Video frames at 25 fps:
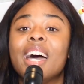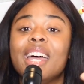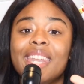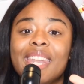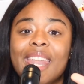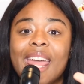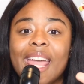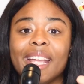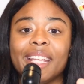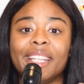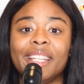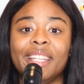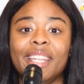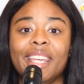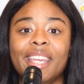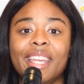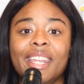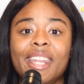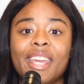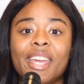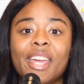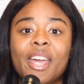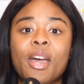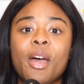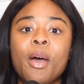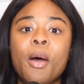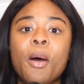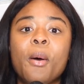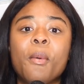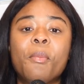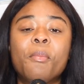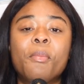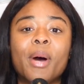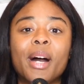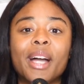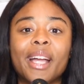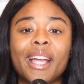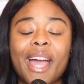connected.
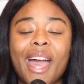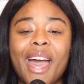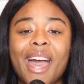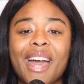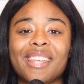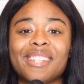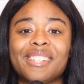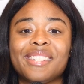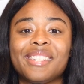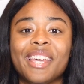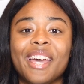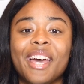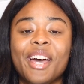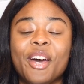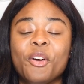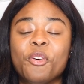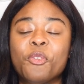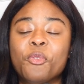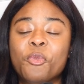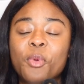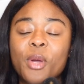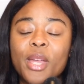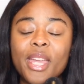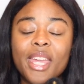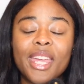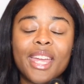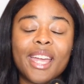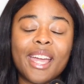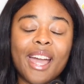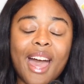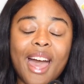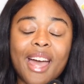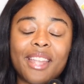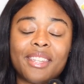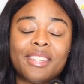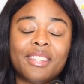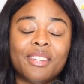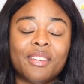But guys, we
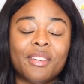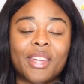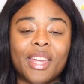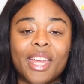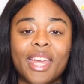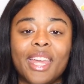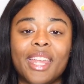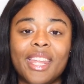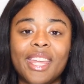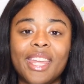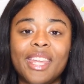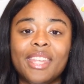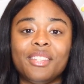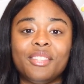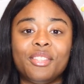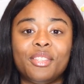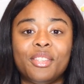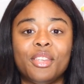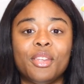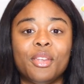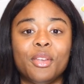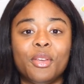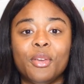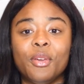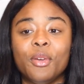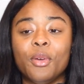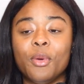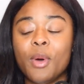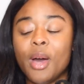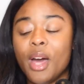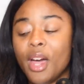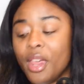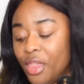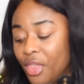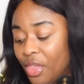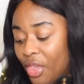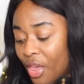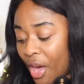got to get into
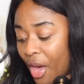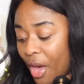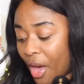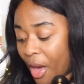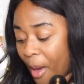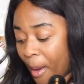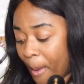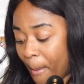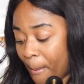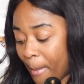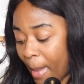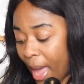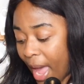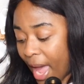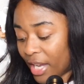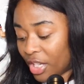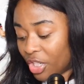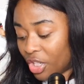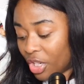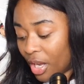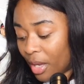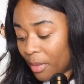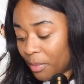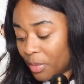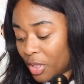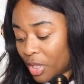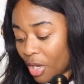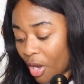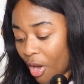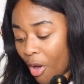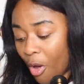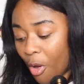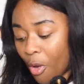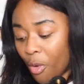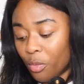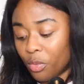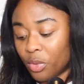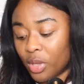the matchup.
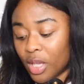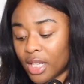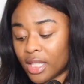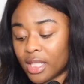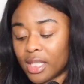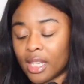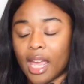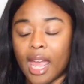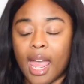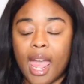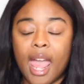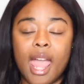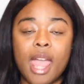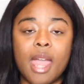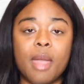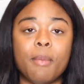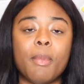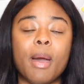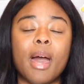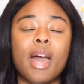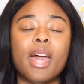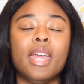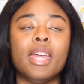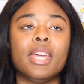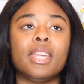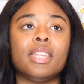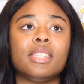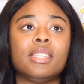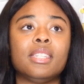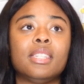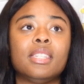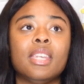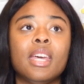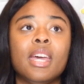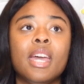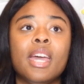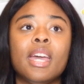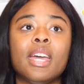So this game
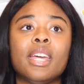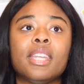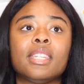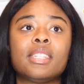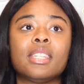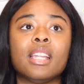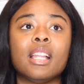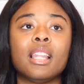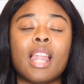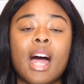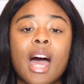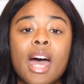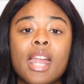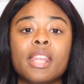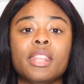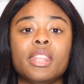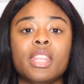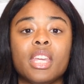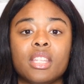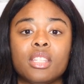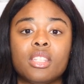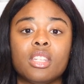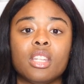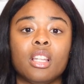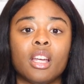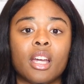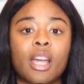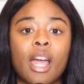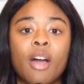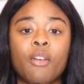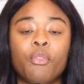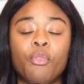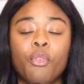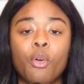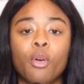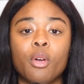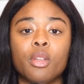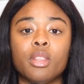is it's a lot of things to look
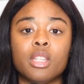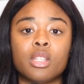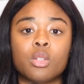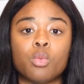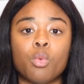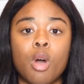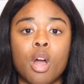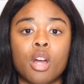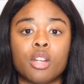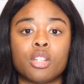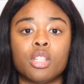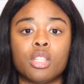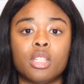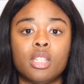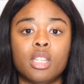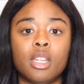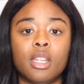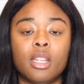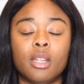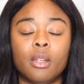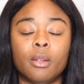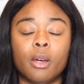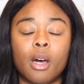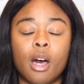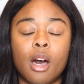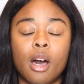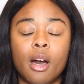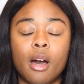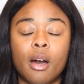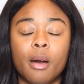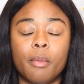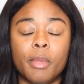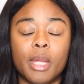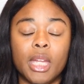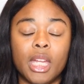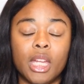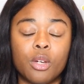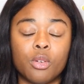out for in this Washington
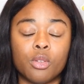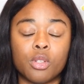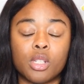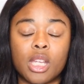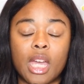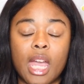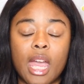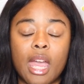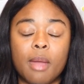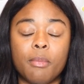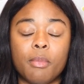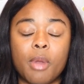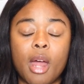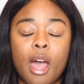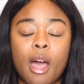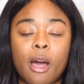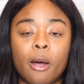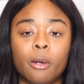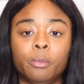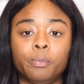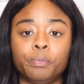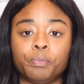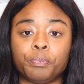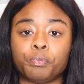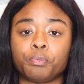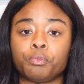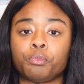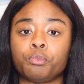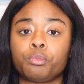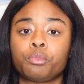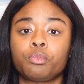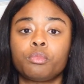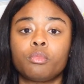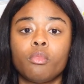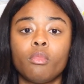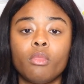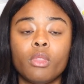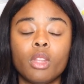um, Eagles game now
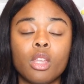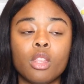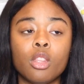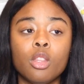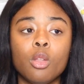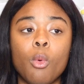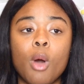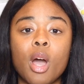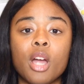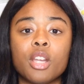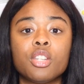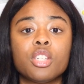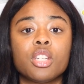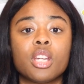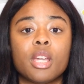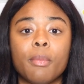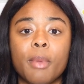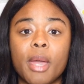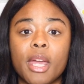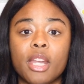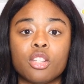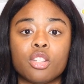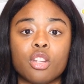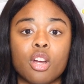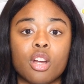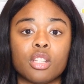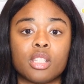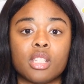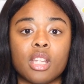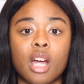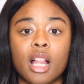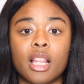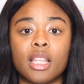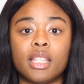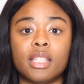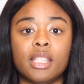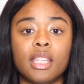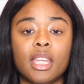the Washington Commanders are a
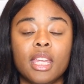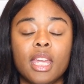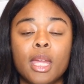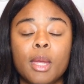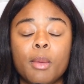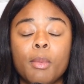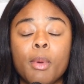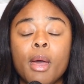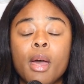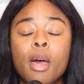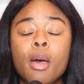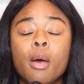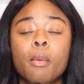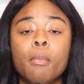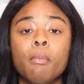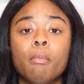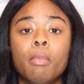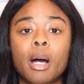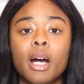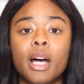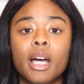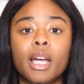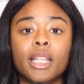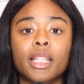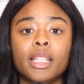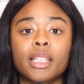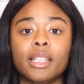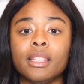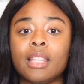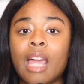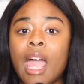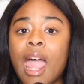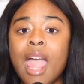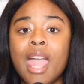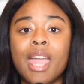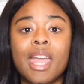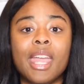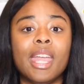solid team, but
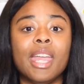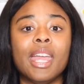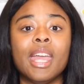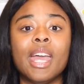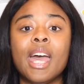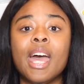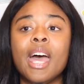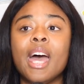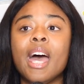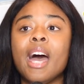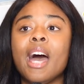they